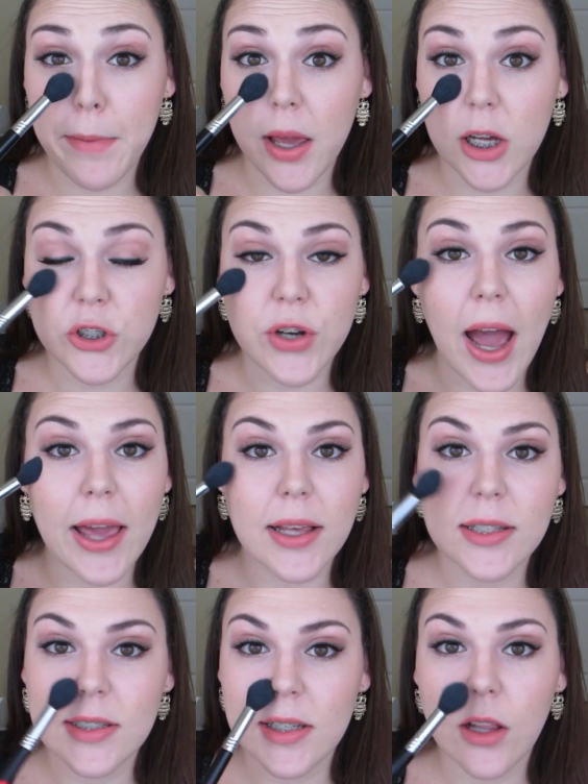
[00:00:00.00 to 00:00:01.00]
my under eye
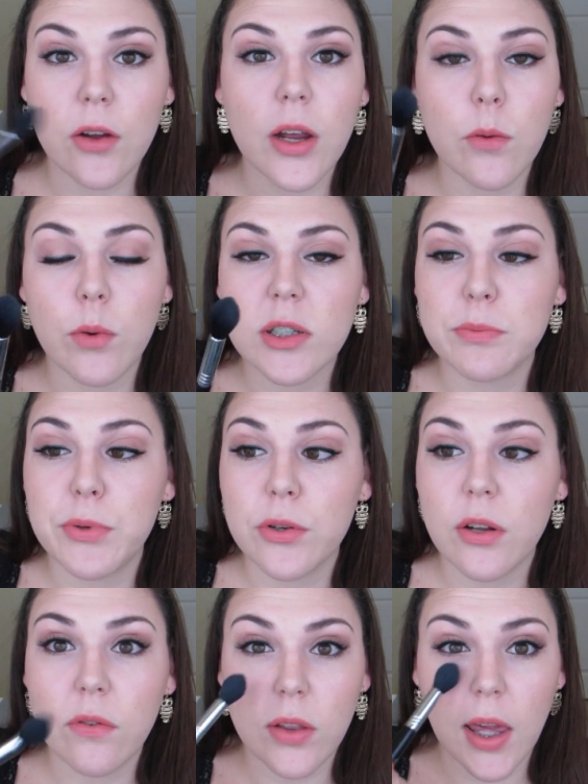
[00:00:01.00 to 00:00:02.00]
concealer. It works
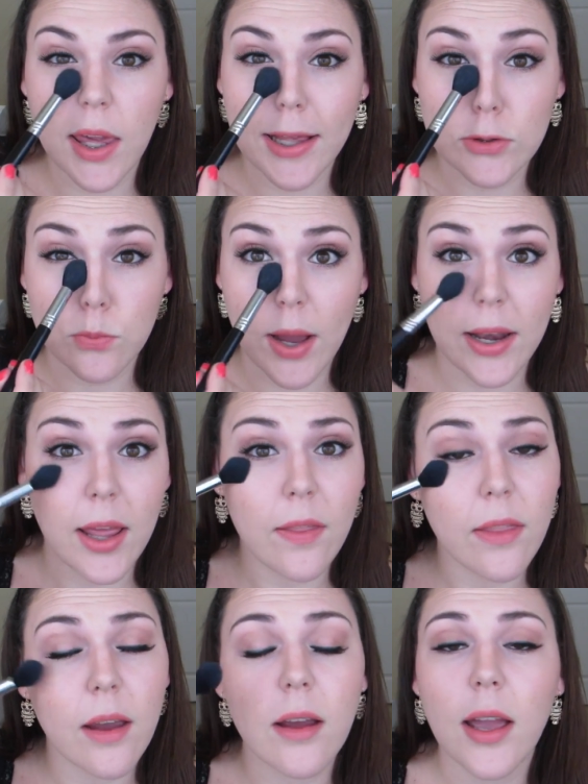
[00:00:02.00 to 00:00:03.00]
beautifully. It gets right
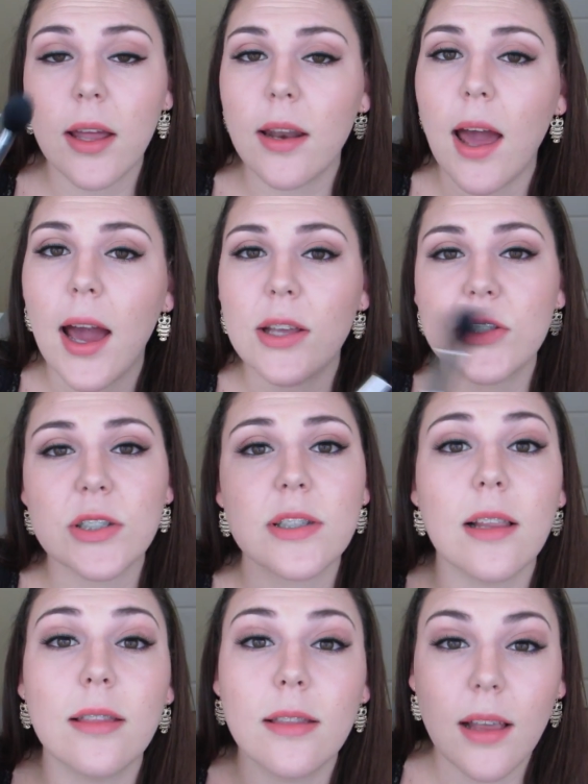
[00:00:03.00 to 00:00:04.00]
in there, and I
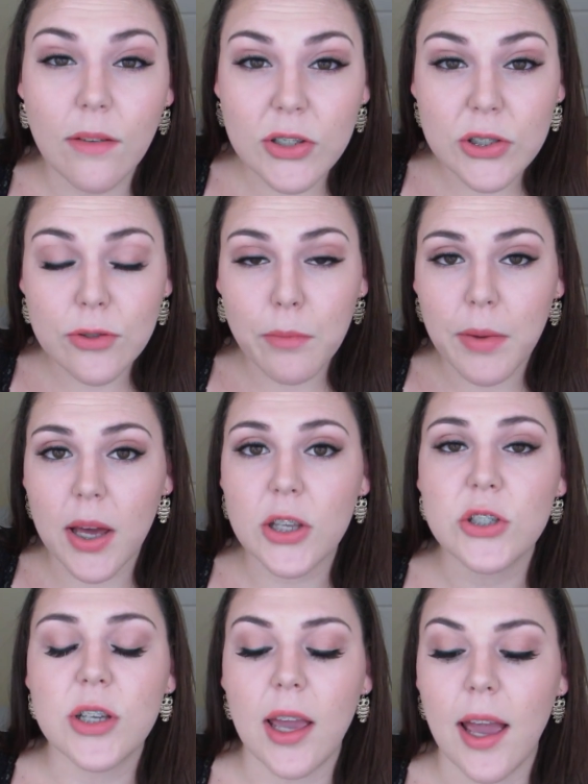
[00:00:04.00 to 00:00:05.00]
just love it so
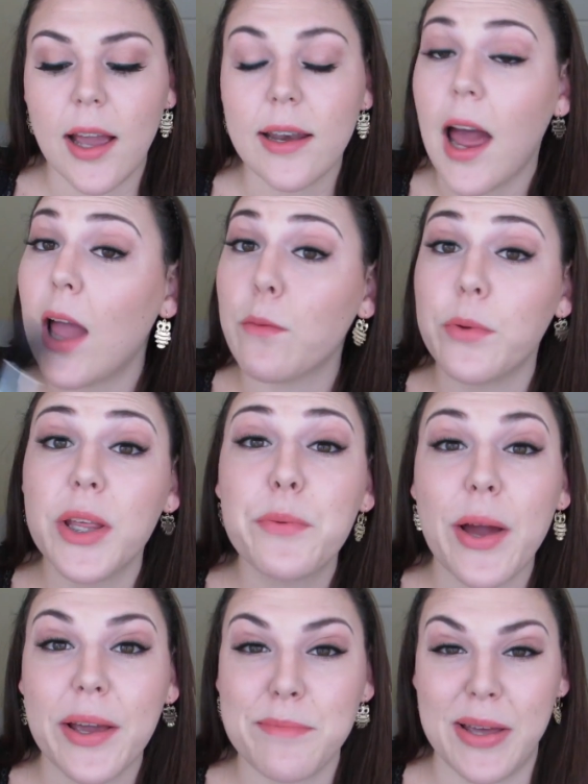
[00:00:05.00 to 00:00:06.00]
much, and I really
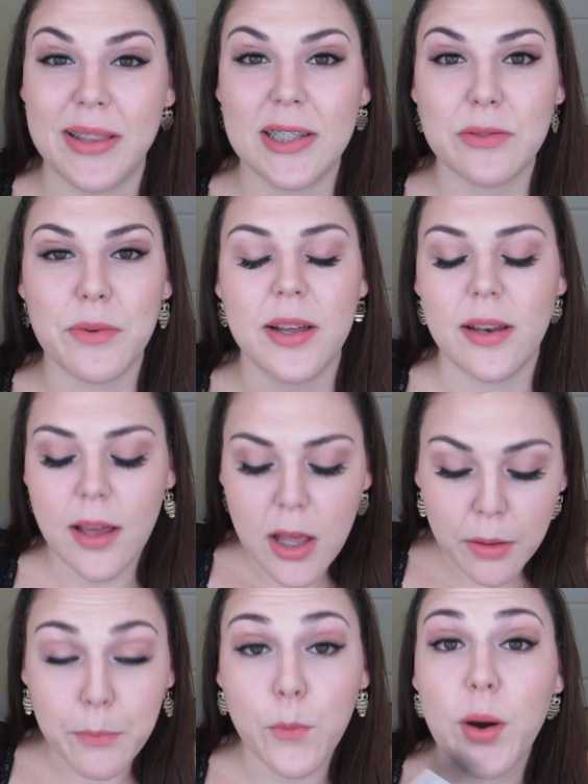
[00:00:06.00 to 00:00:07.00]
recommend this one.
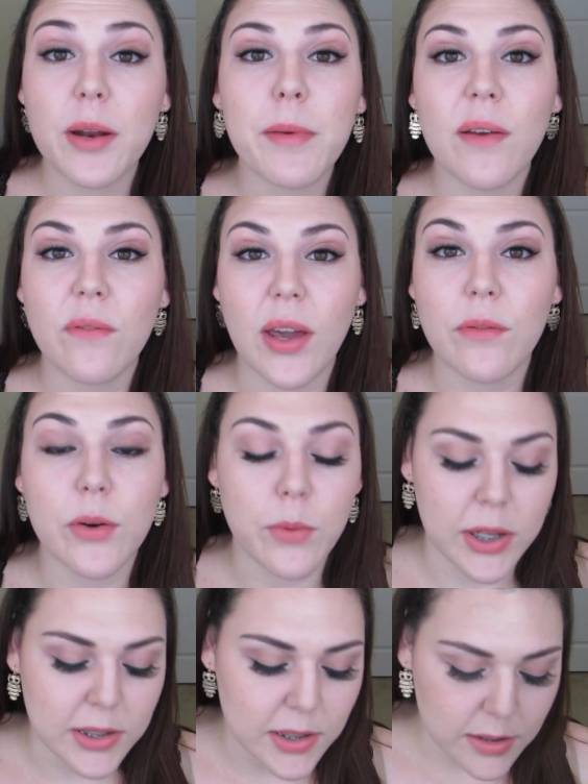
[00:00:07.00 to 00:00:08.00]
It's one of my favorite
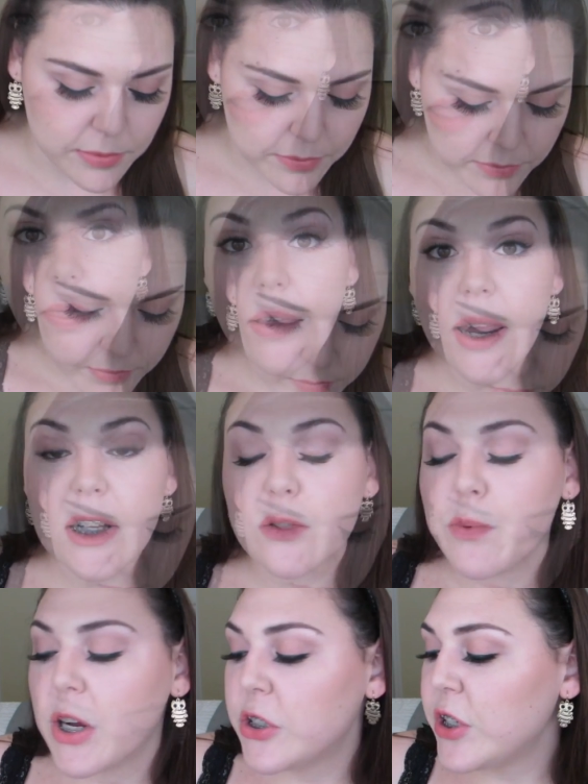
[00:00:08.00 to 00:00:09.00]
ones. The next
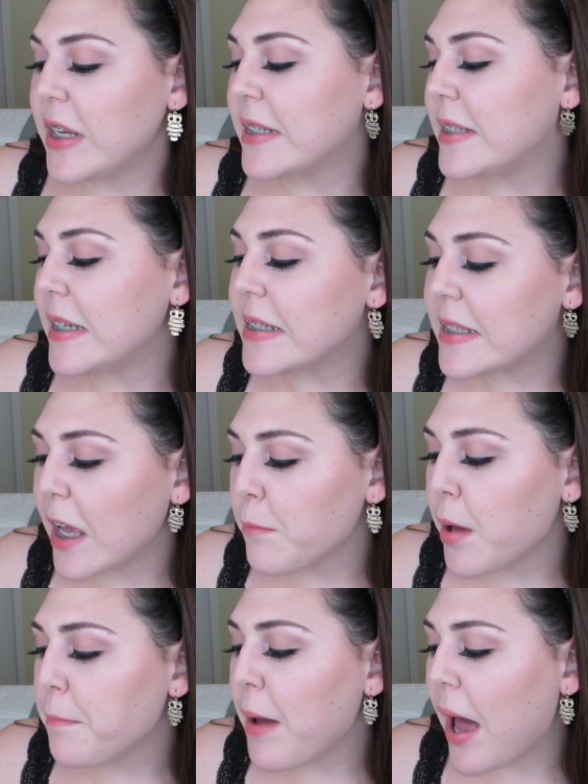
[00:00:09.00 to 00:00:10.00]
brush is the Sigma